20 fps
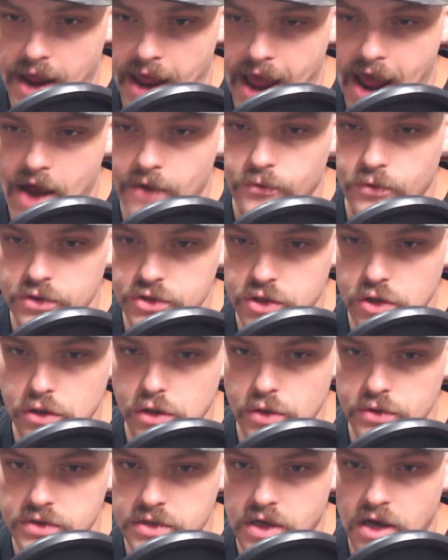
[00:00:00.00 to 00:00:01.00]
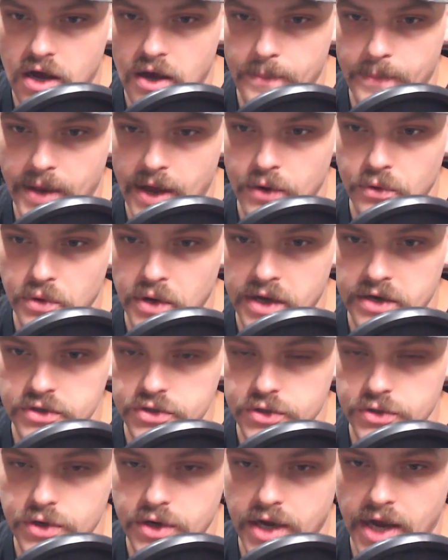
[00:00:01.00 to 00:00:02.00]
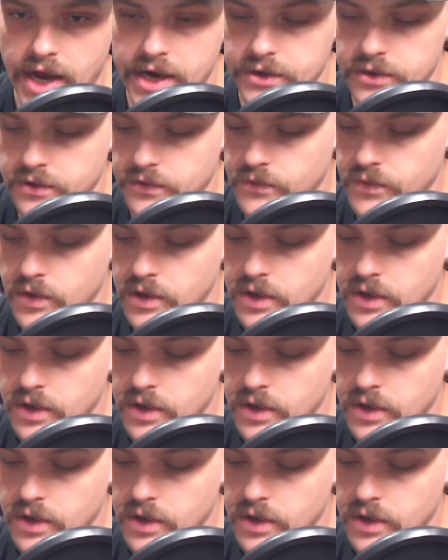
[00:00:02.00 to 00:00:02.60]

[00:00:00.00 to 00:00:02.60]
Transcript: average close combat range. So you're kind of